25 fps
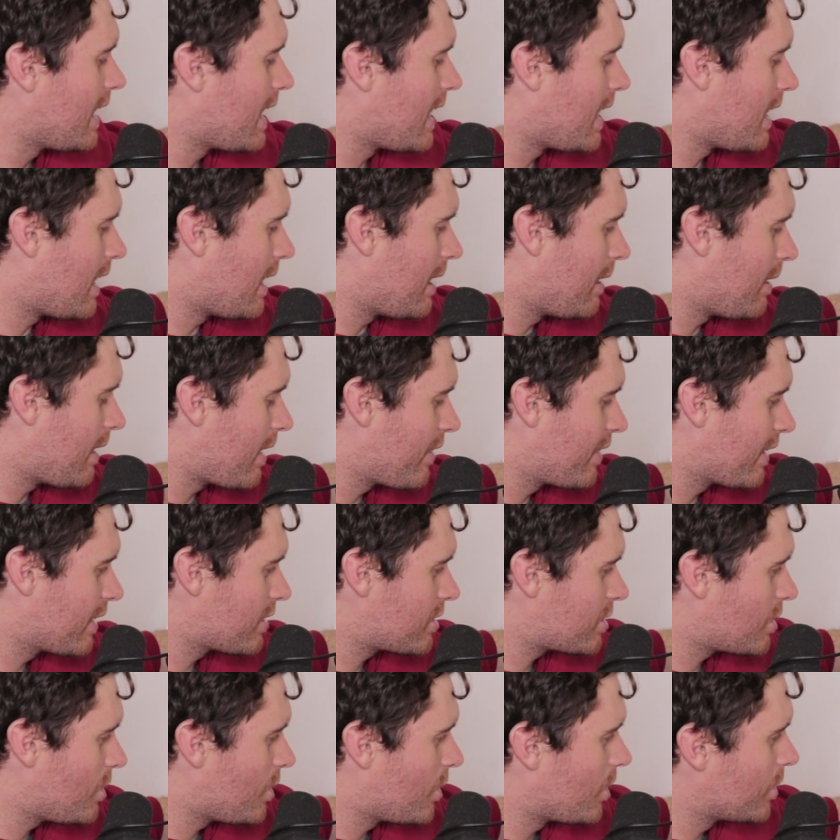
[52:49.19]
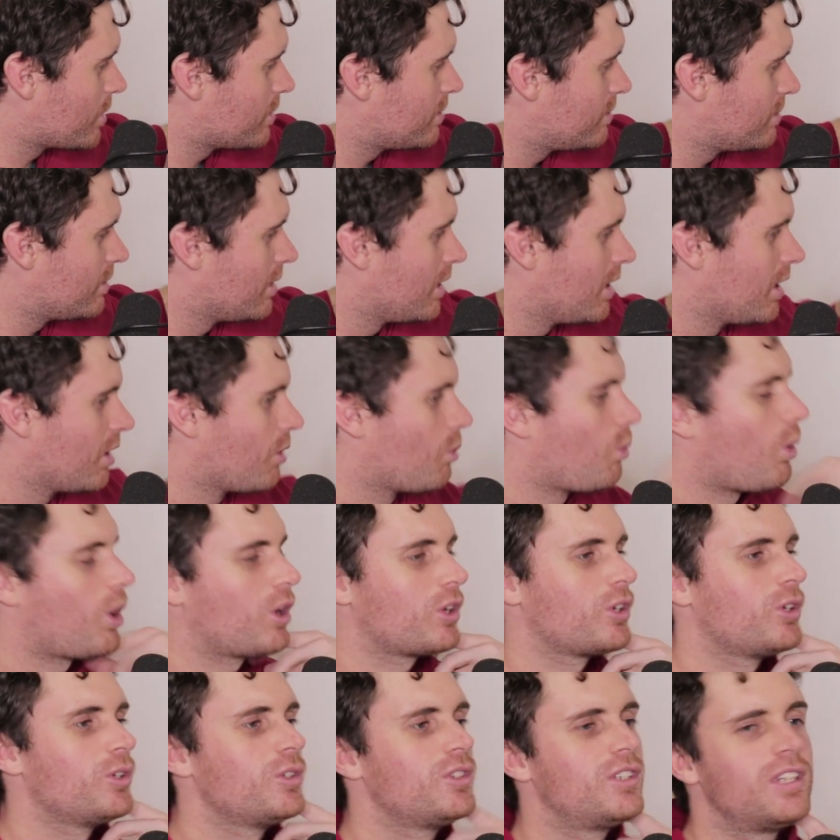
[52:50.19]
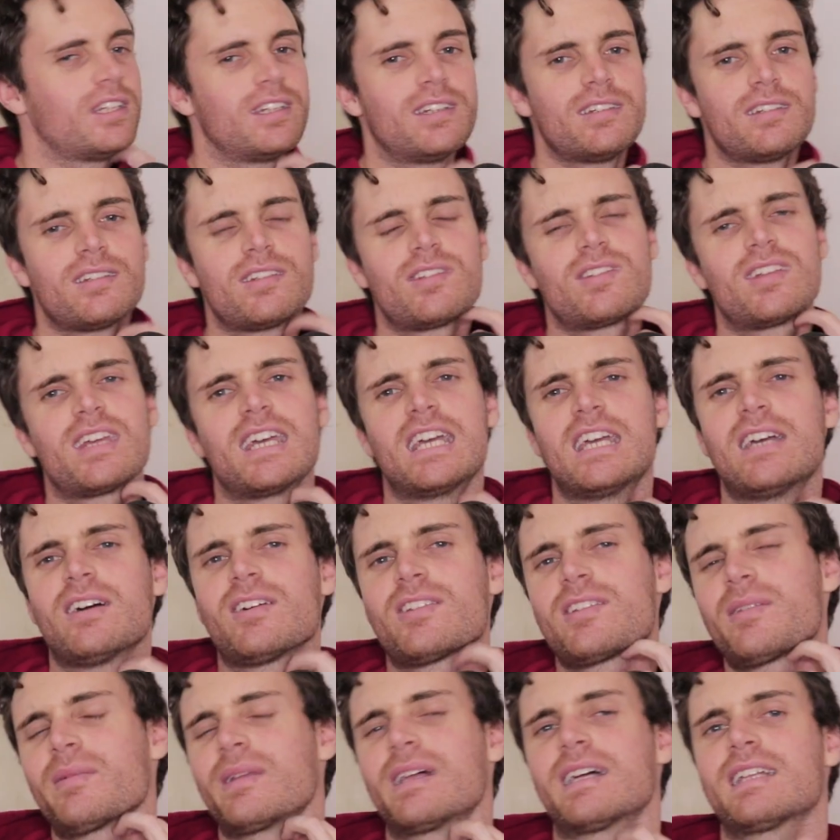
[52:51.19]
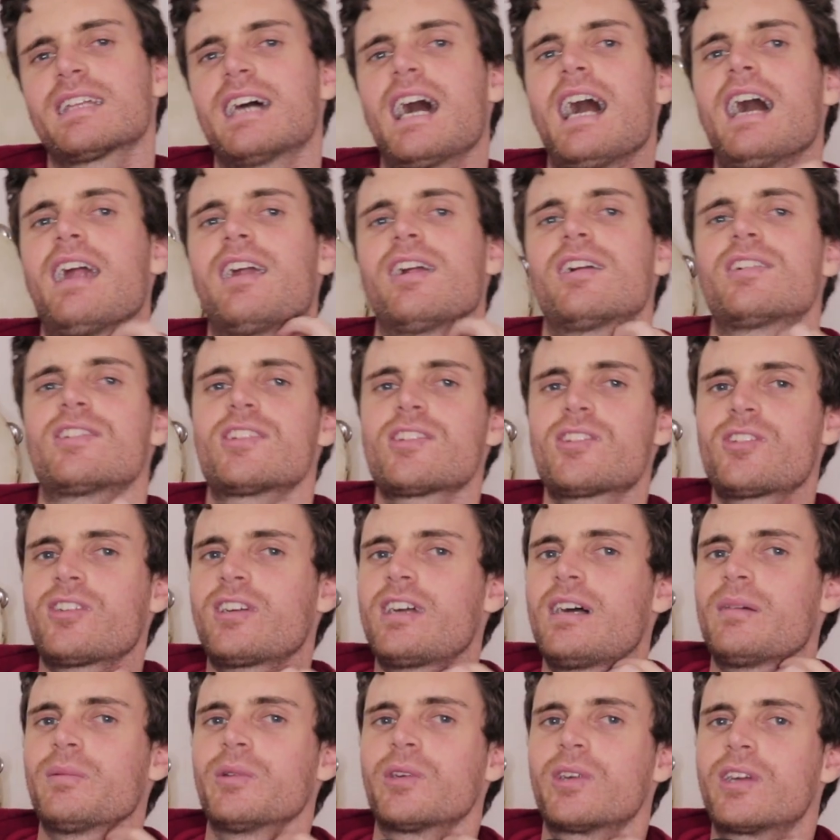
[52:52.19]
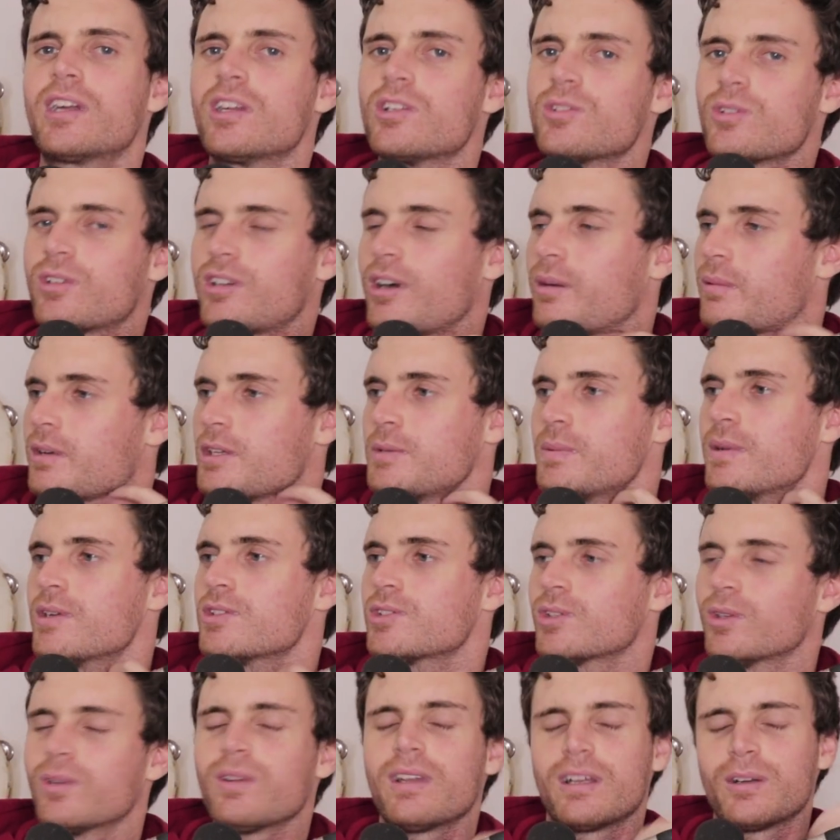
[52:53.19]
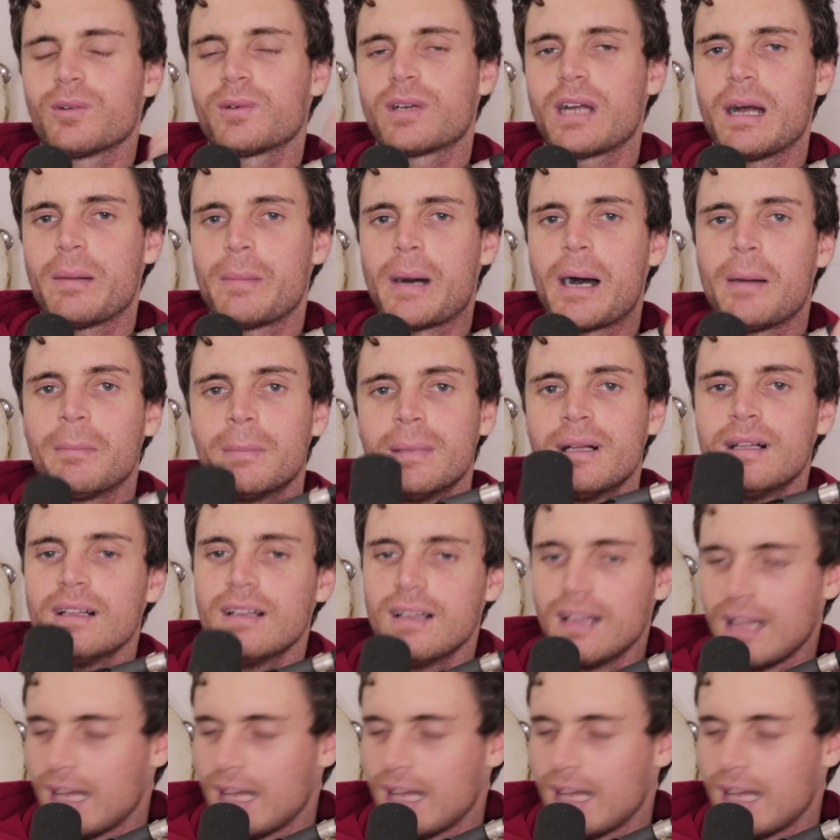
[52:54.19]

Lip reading: I think it's called What You Didn't See or something like that. I don't know. Just look up Luke Kidgell comedy special and it'll come up.